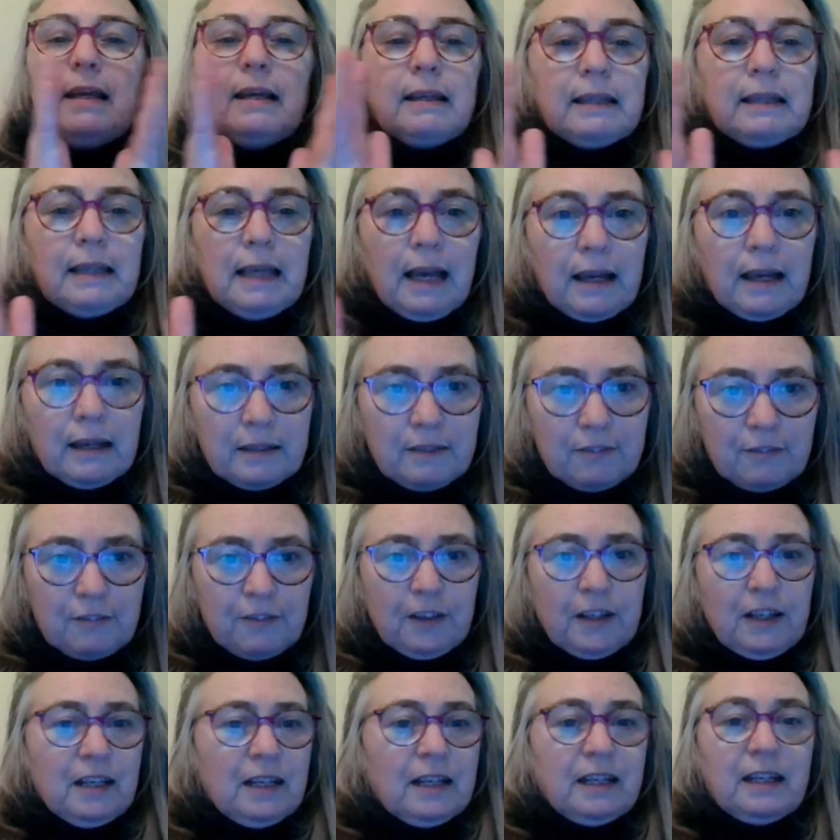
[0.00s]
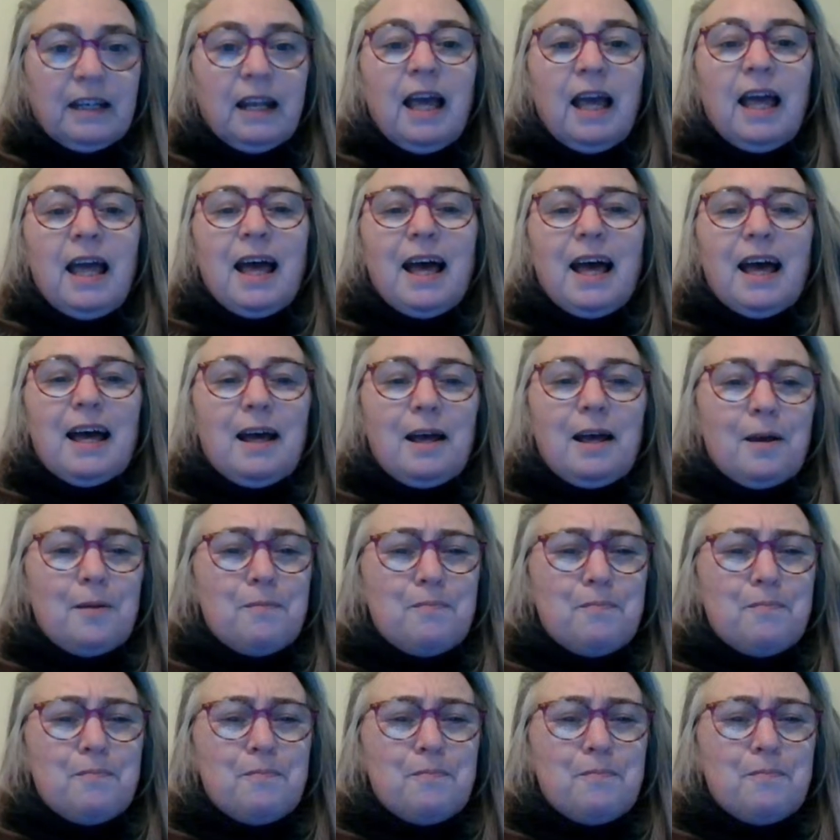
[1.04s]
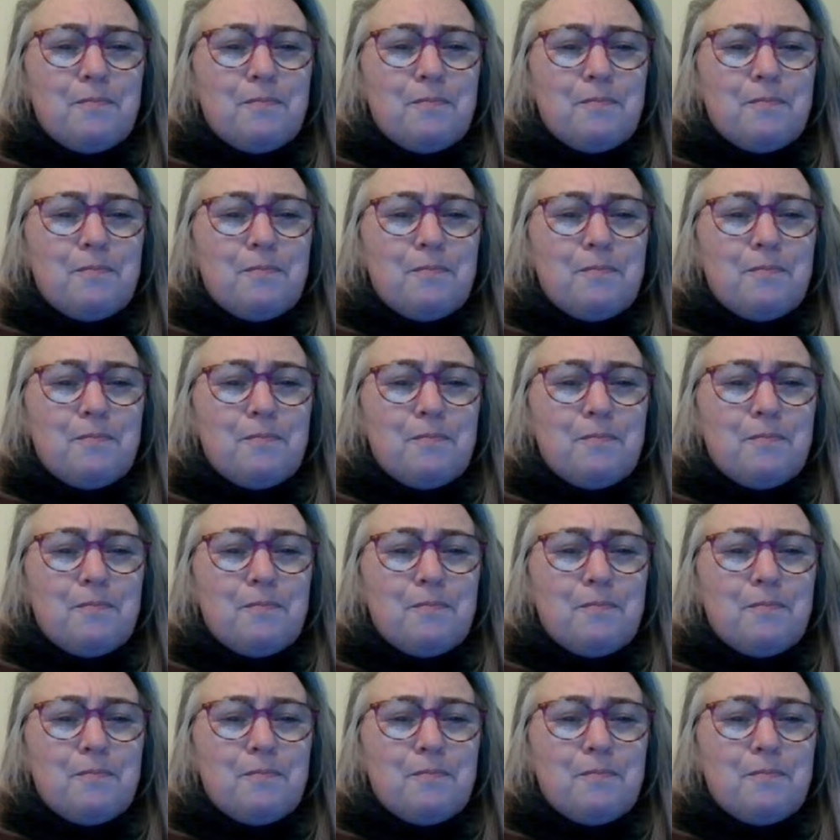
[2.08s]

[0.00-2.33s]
kind of feeling. And